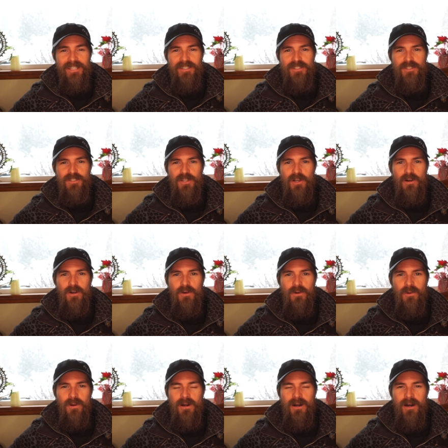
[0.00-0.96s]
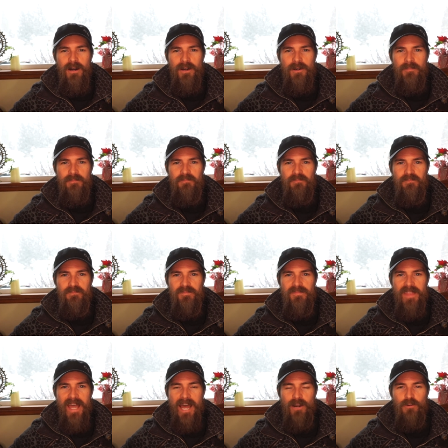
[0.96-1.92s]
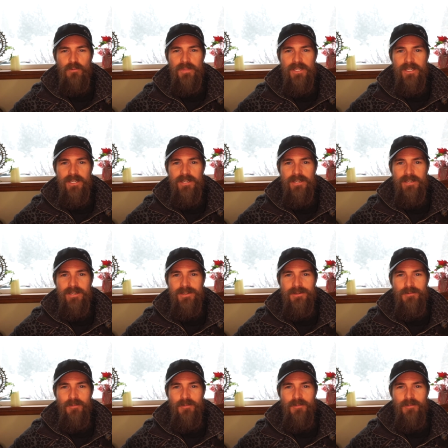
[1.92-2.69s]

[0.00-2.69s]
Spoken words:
So that'll be